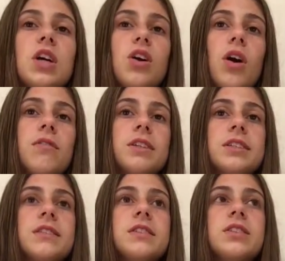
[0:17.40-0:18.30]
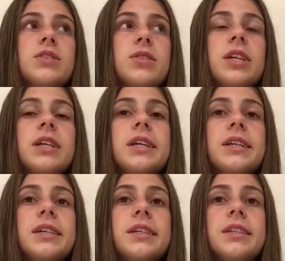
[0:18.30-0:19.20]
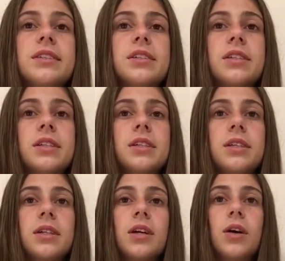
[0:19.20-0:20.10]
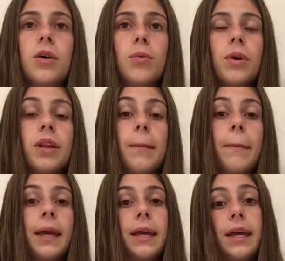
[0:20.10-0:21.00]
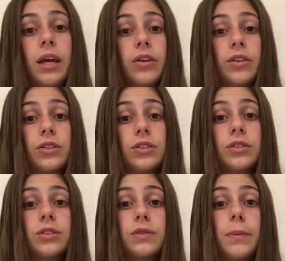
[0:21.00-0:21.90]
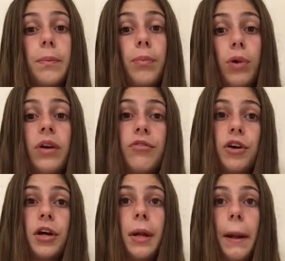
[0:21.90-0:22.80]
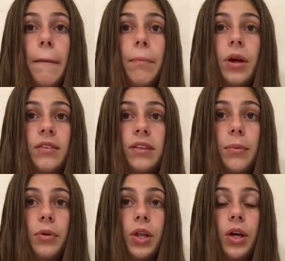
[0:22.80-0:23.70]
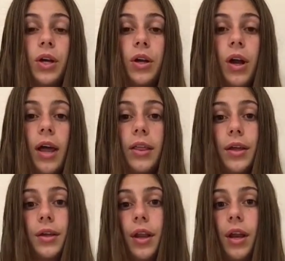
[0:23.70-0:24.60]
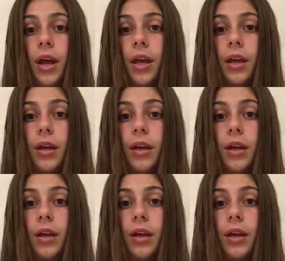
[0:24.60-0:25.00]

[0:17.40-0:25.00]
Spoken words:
conflict of the story is when the main character's boyfriend breaks up with her at the end of the night.